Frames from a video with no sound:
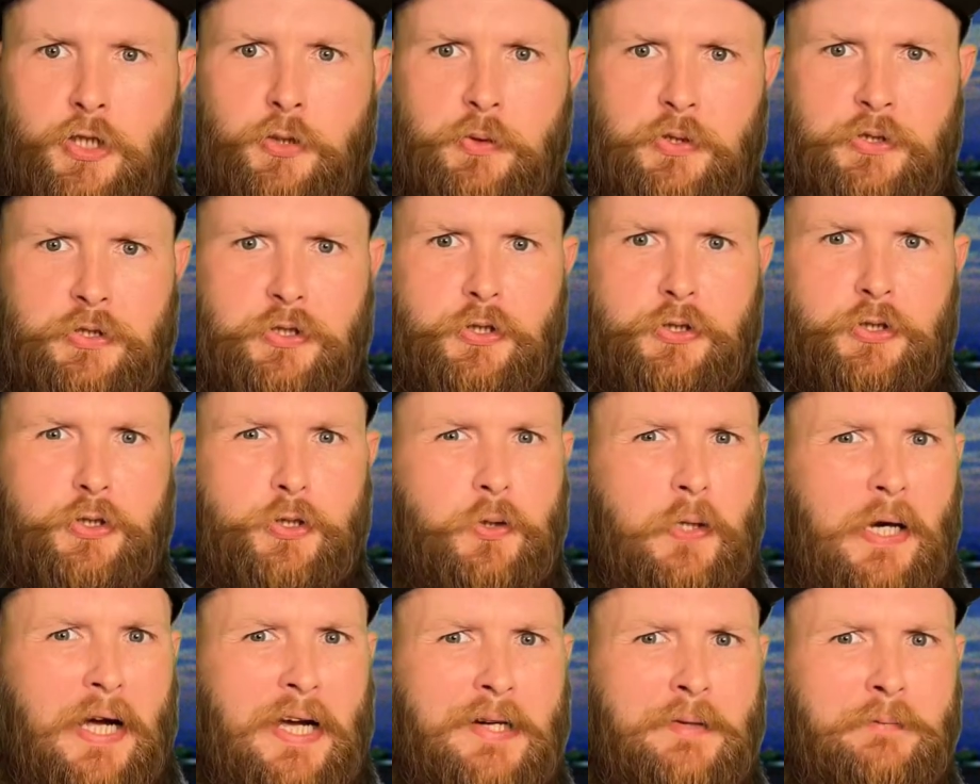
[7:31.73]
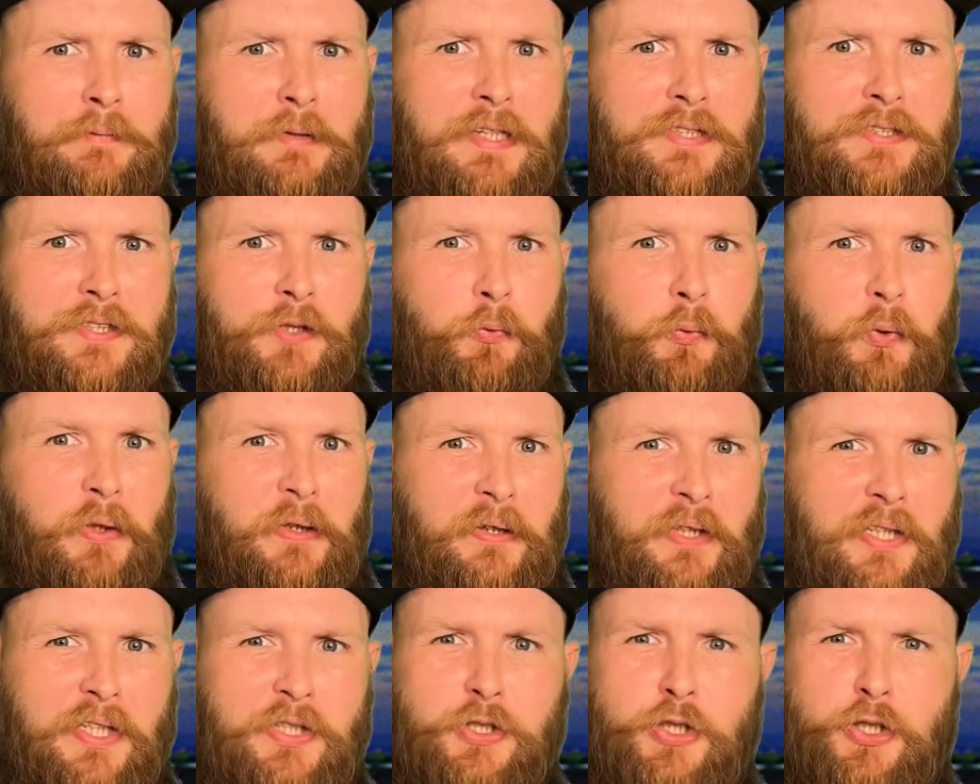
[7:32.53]
was described as a
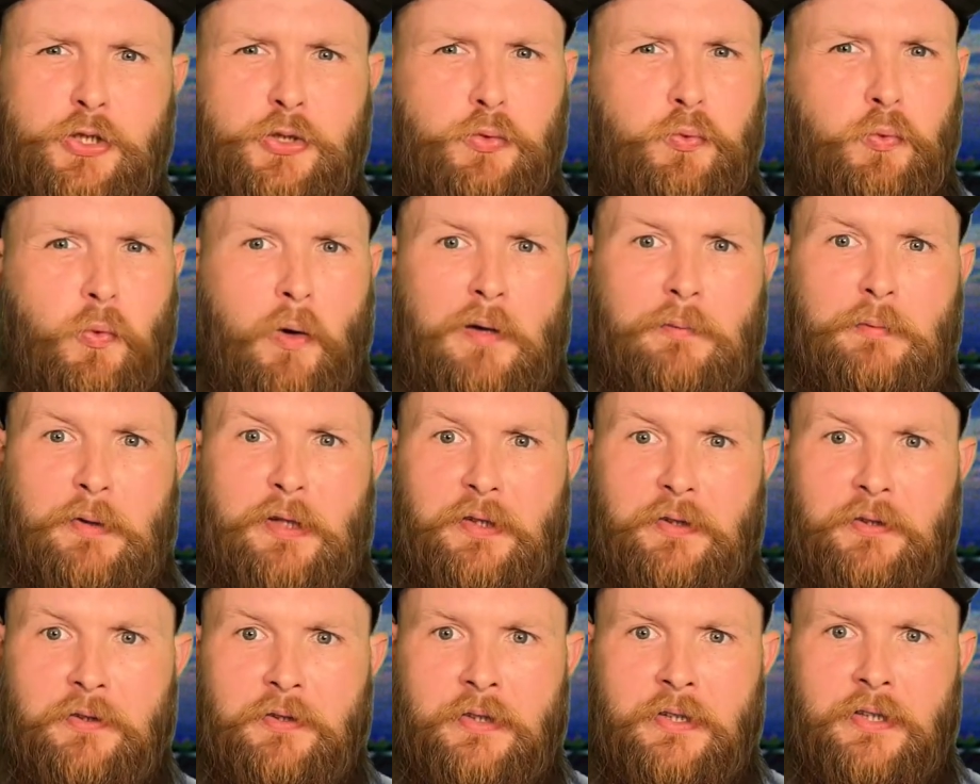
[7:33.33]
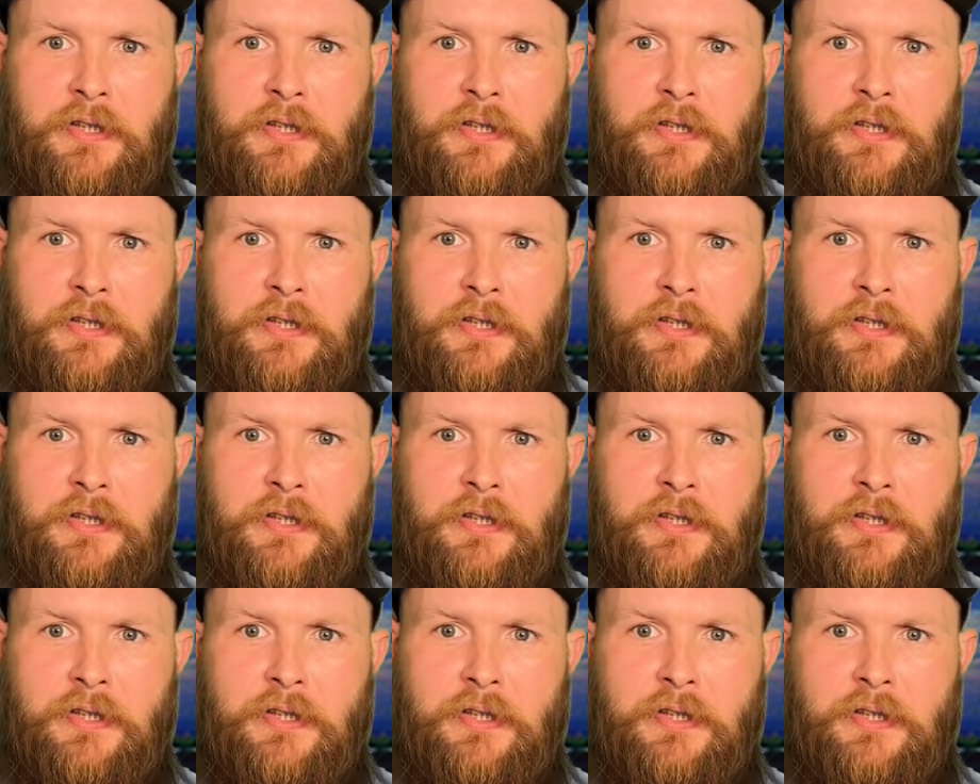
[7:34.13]
religious woman,